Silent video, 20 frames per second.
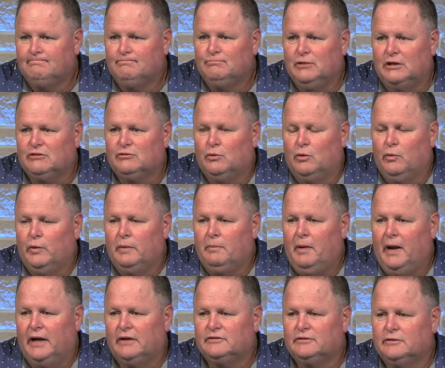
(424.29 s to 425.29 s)
That's what we
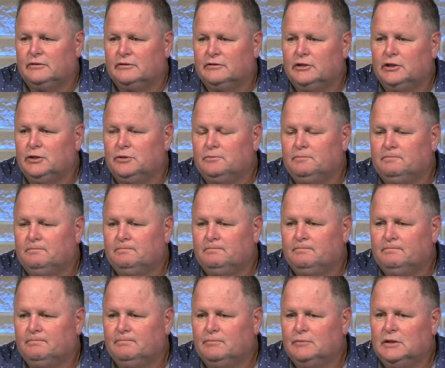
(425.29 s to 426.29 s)
pastors do.
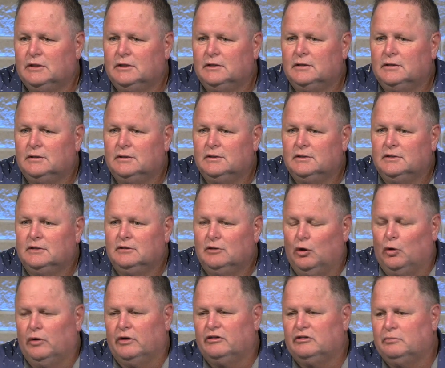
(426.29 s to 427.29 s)

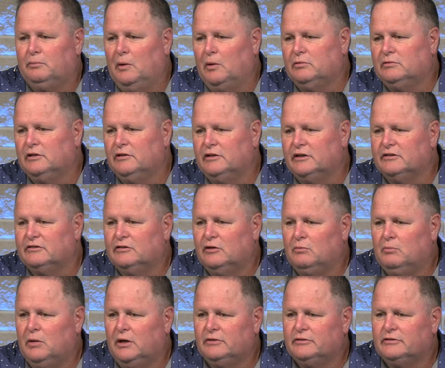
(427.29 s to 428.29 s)
Lori spoke to this
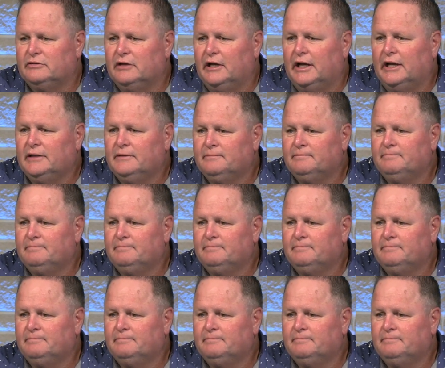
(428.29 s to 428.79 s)
on Mother's Day.